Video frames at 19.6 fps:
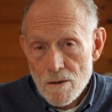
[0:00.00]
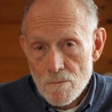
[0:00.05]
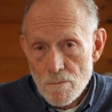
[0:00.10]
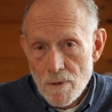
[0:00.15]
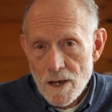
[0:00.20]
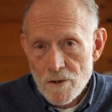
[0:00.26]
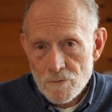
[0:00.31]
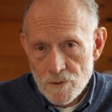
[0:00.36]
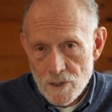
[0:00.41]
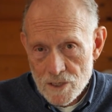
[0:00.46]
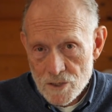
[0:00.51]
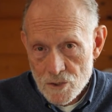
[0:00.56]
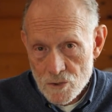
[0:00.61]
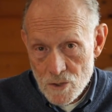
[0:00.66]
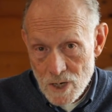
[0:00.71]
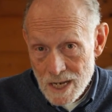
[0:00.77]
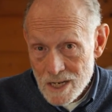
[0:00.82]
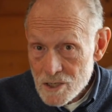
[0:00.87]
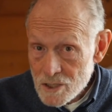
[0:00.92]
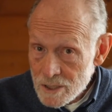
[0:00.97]
my
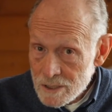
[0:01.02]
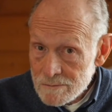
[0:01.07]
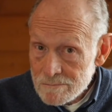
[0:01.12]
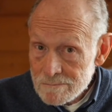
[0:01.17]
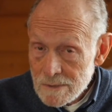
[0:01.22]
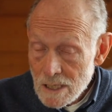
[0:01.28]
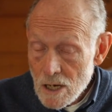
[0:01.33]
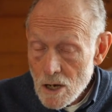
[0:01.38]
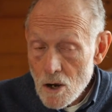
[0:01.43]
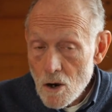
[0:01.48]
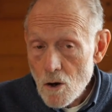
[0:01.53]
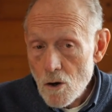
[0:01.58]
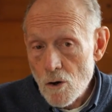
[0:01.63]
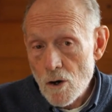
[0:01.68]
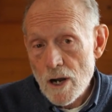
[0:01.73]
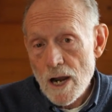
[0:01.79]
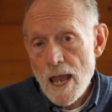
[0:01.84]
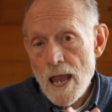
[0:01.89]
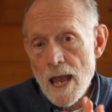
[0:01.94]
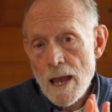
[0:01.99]
frustration
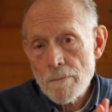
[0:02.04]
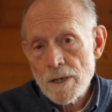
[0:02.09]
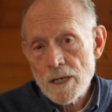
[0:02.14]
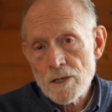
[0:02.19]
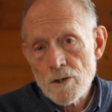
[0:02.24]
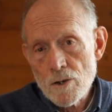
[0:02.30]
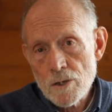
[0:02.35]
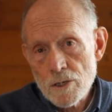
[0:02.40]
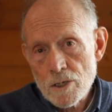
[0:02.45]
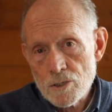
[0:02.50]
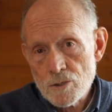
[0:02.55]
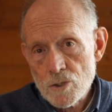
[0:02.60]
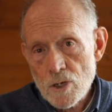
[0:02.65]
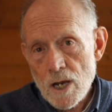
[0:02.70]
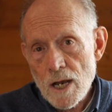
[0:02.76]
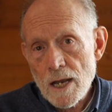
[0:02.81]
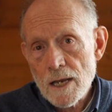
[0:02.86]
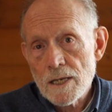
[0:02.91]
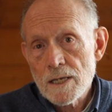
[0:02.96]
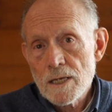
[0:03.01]
or am I going to
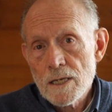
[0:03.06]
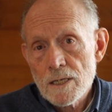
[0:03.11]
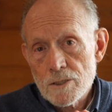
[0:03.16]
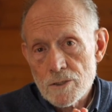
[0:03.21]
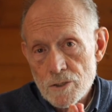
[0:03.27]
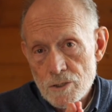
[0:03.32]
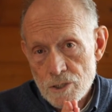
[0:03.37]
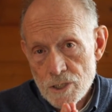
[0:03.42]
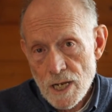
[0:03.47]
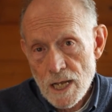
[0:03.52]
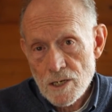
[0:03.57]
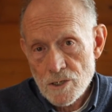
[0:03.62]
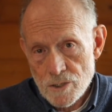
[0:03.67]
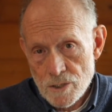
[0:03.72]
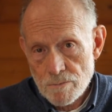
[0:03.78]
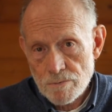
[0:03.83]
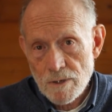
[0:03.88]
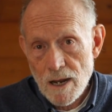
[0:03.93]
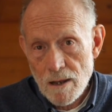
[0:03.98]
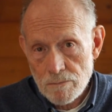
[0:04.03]
try to change
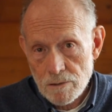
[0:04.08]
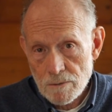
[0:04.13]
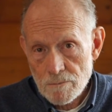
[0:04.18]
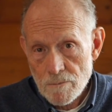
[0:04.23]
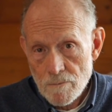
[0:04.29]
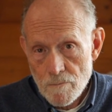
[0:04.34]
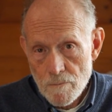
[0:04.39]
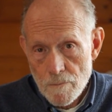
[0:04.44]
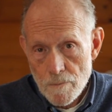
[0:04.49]
the problem?